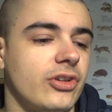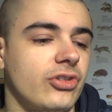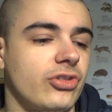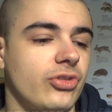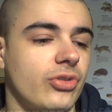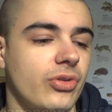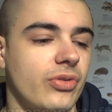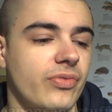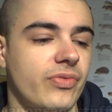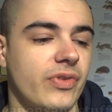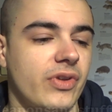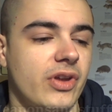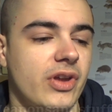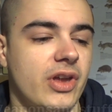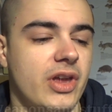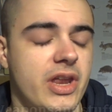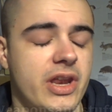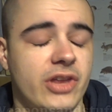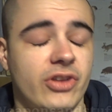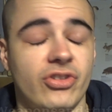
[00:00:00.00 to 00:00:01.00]
sort of
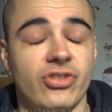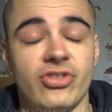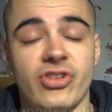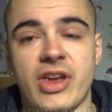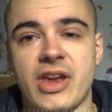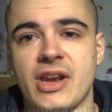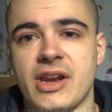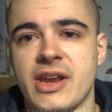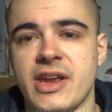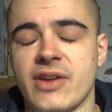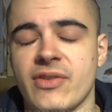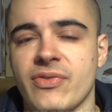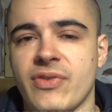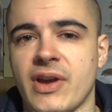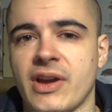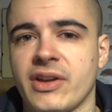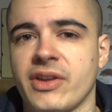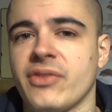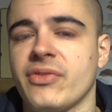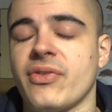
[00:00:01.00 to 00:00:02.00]
an insanely
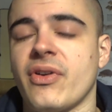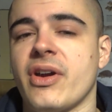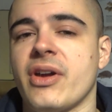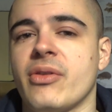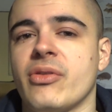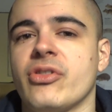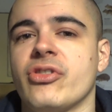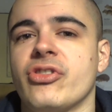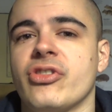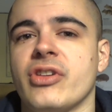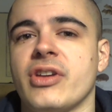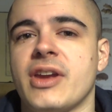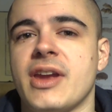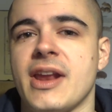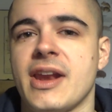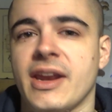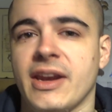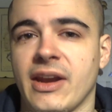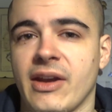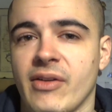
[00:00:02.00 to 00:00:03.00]
effective virus at
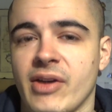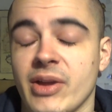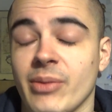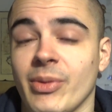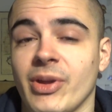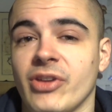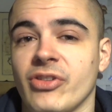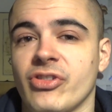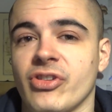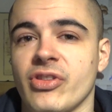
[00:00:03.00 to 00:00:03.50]
killing their enemies,